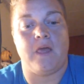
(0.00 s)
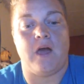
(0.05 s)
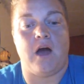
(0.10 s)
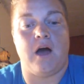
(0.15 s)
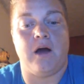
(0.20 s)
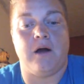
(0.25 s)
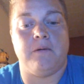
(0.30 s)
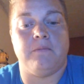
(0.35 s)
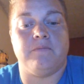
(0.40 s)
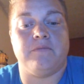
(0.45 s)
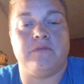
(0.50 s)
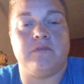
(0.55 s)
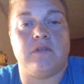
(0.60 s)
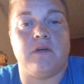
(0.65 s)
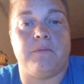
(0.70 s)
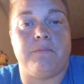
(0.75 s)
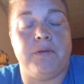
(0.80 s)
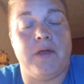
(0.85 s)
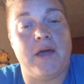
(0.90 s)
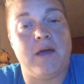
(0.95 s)

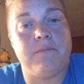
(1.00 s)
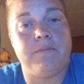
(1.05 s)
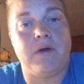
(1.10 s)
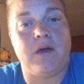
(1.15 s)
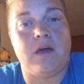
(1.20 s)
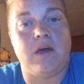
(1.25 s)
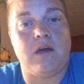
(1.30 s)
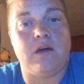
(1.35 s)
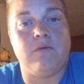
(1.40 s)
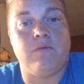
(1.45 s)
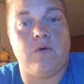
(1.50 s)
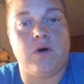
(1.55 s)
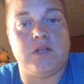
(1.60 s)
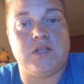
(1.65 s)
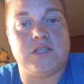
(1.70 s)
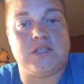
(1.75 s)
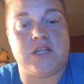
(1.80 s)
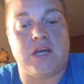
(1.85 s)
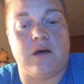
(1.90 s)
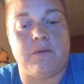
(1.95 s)
The Plan B
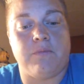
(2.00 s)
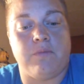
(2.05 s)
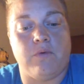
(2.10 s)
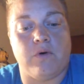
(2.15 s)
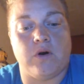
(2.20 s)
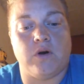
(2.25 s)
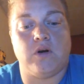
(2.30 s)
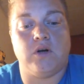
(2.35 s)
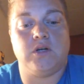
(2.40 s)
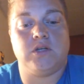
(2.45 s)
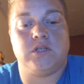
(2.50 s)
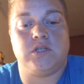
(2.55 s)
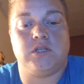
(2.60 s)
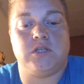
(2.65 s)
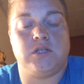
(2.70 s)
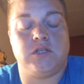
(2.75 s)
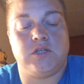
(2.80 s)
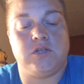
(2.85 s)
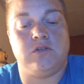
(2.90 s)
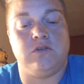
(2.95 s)
one step
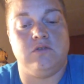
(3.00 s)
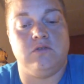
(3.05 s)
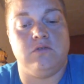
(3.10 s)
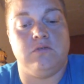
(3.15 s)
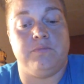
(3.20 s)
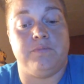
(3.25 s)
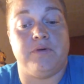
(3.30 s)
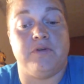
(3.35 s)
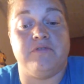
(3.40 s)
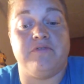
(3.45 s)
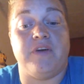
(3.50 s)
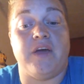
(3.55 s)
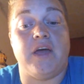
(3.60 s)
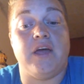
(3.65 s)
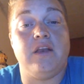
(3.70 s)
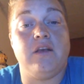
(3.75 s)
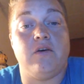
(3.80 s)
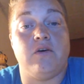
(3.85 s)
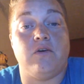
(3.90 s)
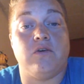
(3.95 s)
works to
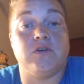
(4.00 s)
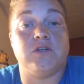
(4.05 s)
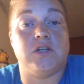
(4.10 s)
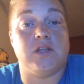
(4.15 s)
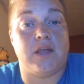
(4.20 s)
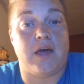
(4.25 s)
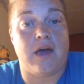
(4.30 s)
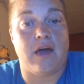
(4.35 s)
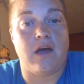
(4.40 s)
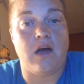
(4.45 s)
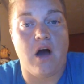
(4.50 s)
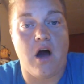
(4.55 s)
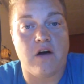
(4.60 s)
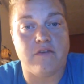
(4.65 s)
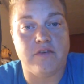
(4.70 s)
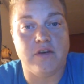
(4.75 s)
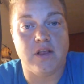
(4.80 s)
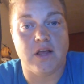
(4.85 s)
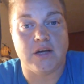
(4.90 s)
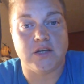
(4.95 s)
prevent or delay
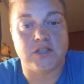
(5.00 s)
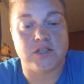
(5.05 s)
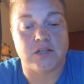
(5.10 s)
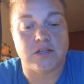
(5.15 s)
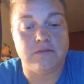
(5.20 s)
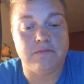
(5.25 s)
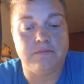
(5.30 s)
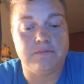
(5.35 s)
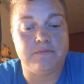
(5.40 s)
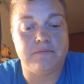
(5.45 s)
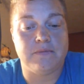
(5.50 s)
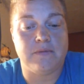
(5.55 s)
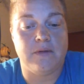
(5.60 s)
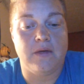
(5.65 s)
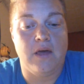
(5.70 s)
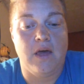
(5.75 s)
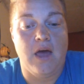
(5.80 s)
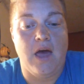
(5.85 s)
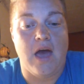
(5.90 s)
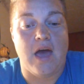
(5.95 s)
ovulation,
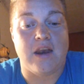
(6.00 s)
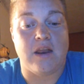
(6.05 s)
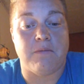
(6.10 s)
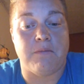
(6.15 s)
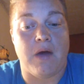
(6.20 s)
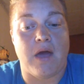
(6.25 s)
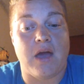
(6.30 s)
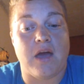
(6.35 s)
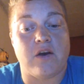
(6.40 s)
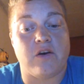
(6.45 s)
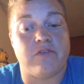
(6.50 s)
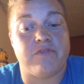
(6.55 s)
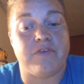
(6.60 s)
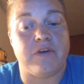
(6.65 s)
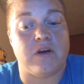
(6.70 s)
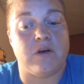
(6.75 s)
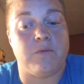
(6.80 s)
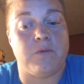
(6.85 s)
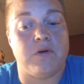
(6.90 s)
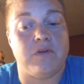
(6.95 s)
and it may
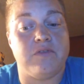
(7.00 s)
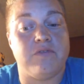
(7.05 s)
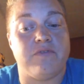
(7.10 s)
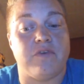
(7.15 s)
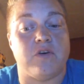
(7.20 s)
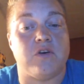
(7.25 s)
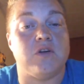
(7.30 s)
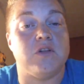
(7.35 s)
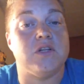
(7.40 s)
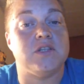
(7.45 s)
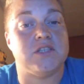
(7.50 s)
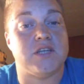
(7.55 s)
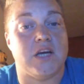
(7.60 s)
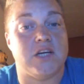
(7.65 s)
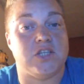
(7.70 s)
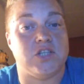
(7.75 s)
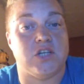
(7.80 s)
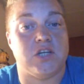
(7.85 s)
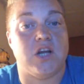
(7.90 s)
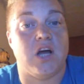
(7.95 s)
interfere with
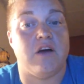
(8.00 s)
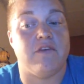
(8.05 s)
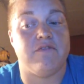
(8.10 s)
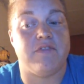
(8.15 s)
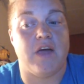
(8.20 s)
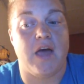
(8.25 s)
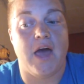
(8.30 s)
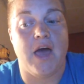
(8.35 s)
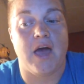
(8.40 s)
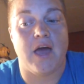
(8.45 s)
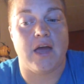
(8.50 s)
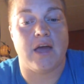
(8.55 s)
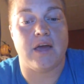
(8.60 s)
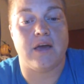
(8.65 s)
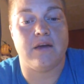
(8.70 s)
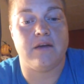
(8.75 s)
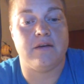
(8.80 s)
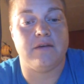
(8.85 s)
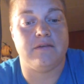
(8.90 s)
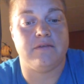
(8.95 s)
fertilization of the egg.